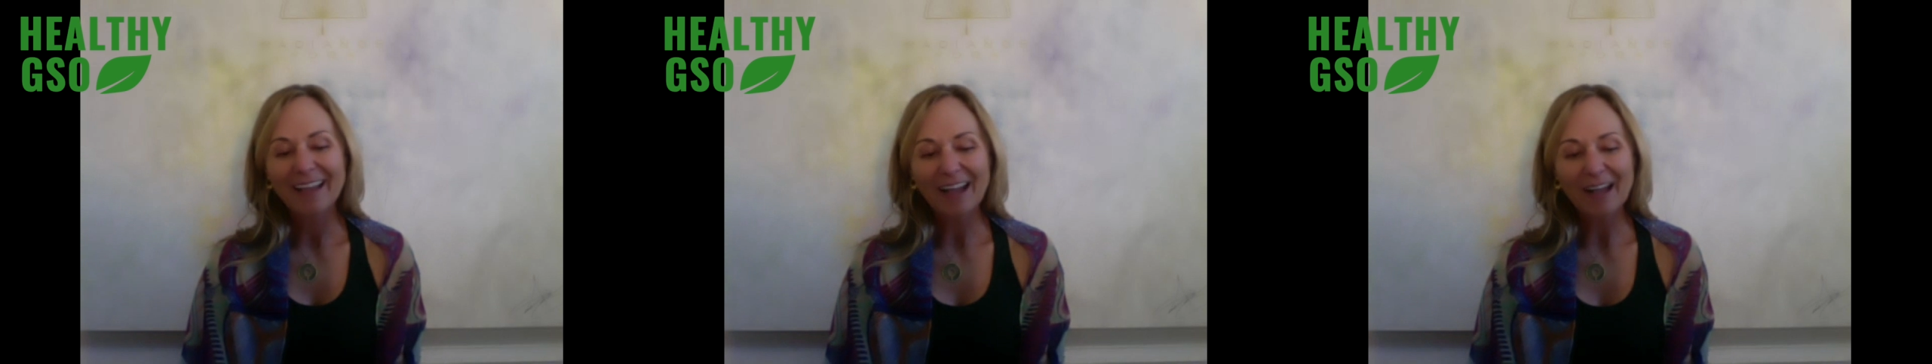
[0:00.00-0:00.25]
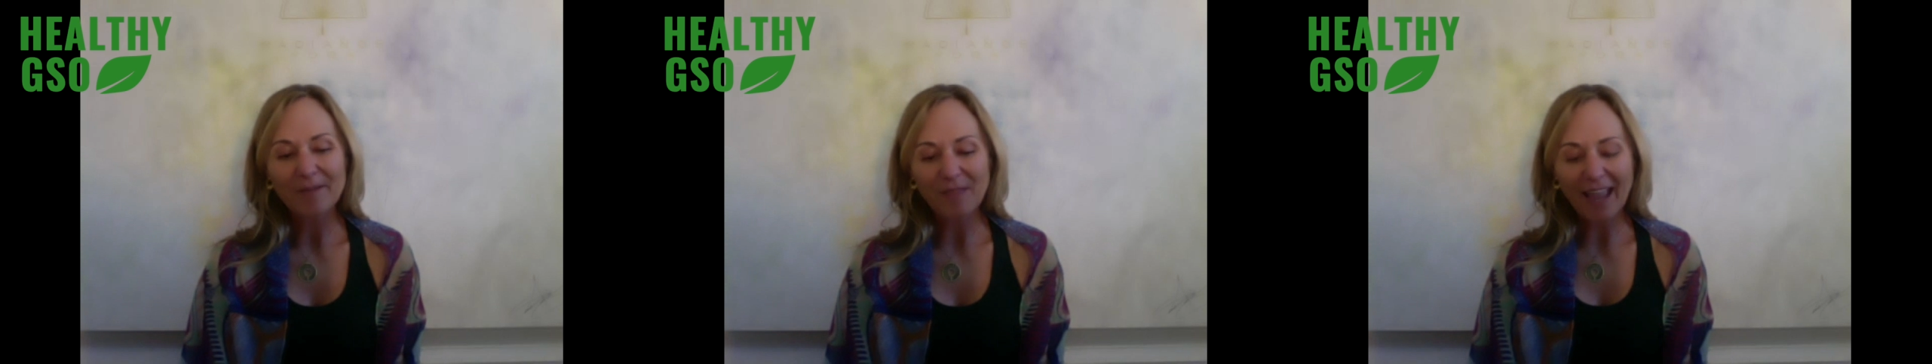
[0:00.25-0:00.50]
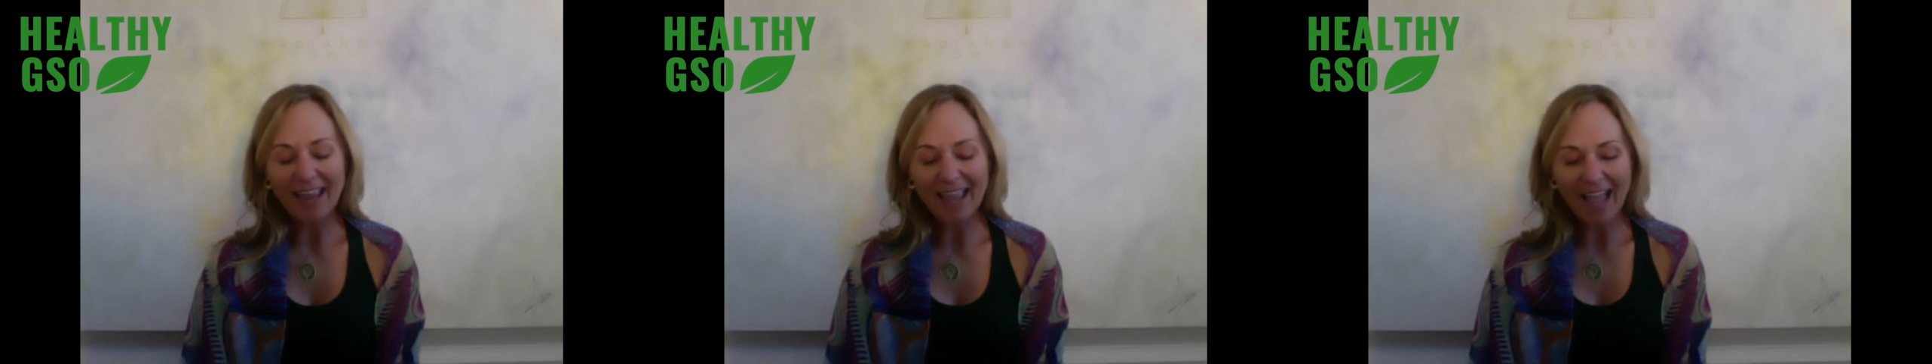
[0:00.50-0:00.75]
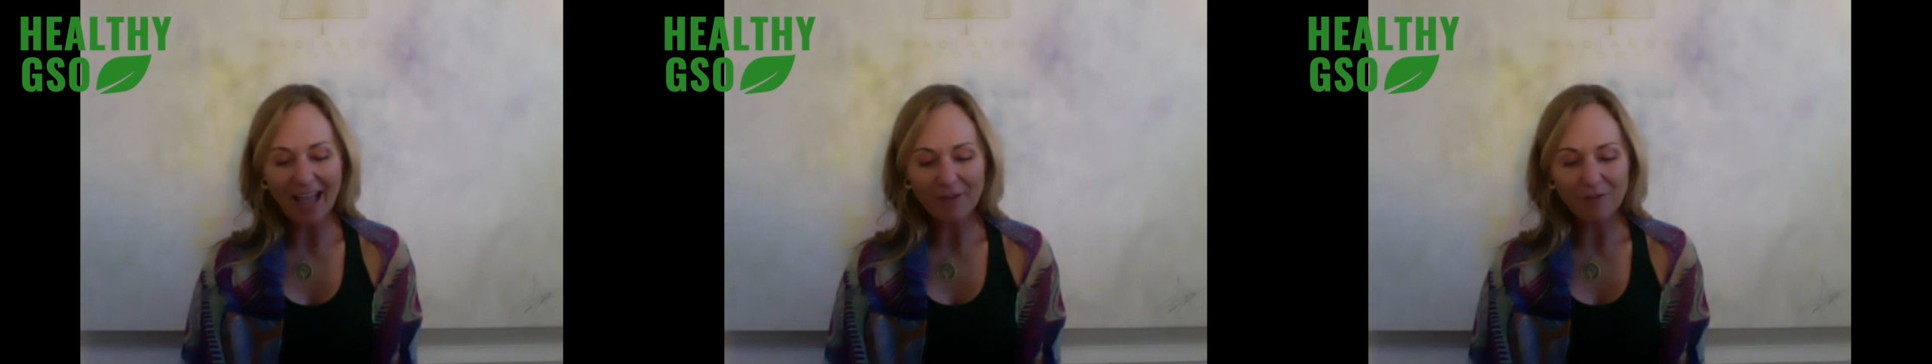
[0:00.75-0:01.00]
I
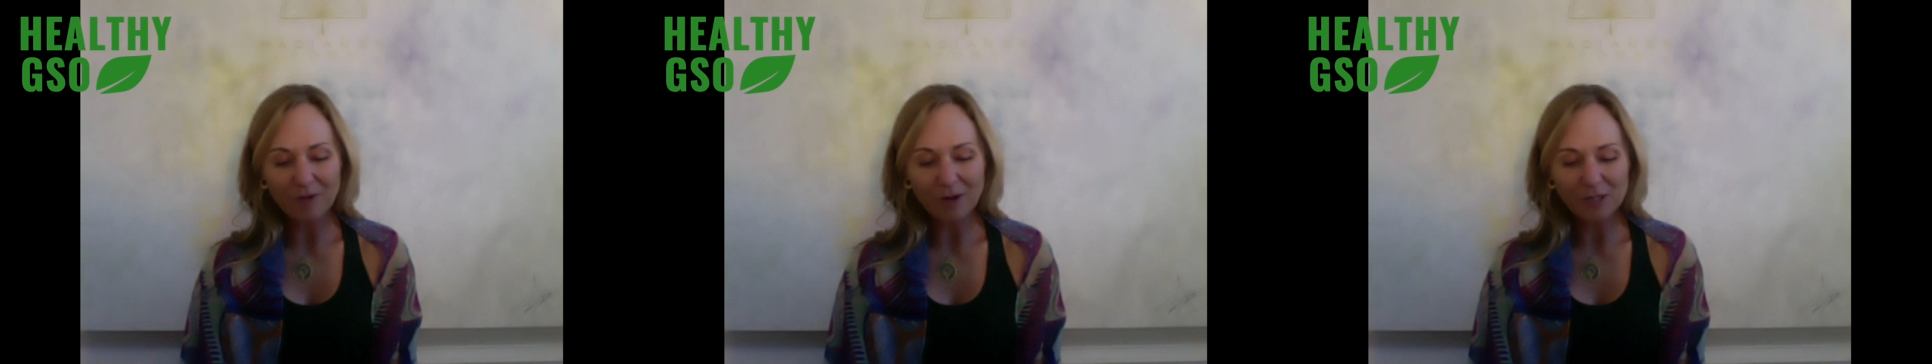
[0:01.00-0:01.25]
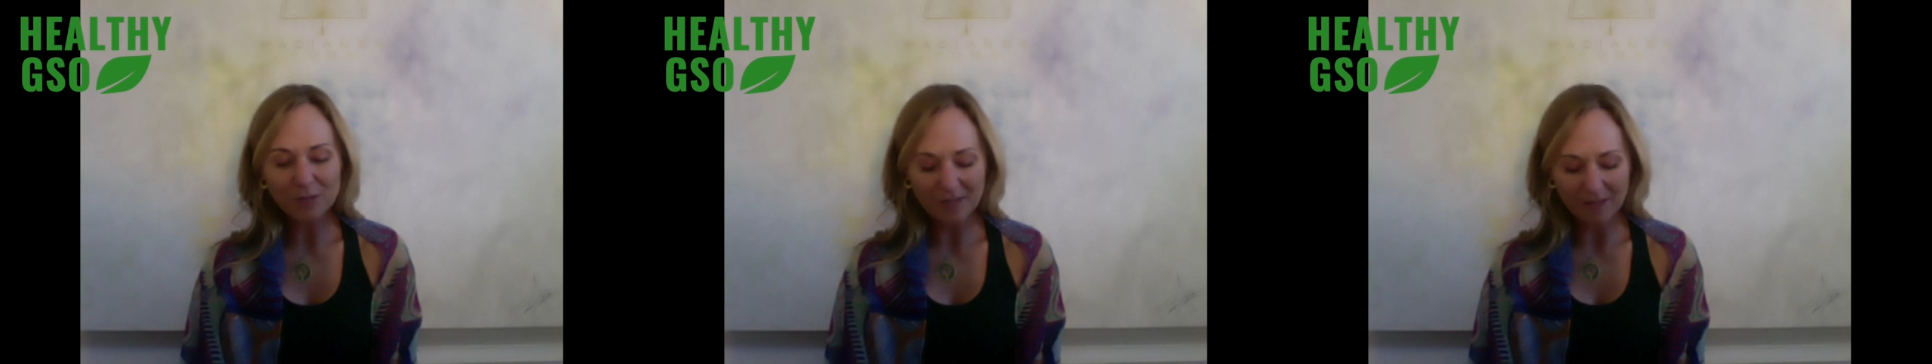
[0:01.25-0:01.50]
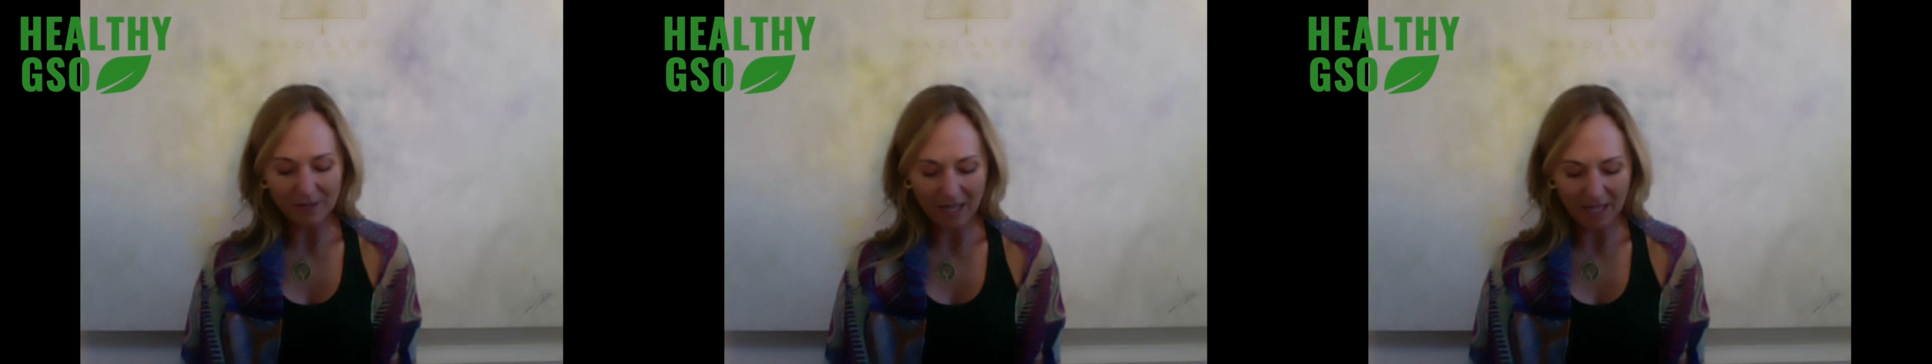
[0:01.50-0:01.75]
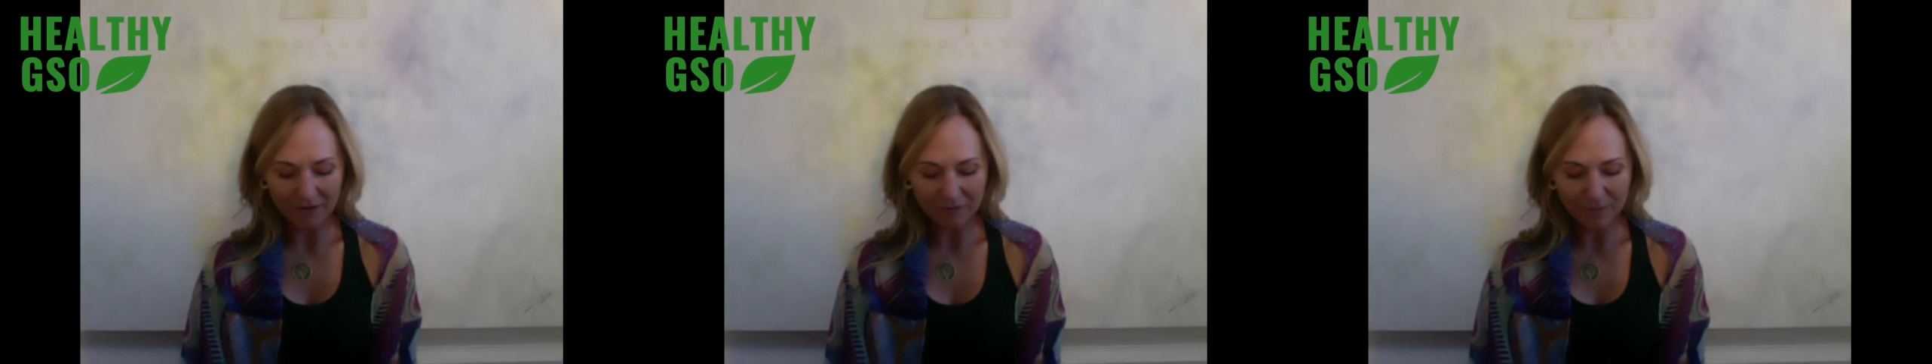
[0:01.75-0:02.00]
have worked with a lot of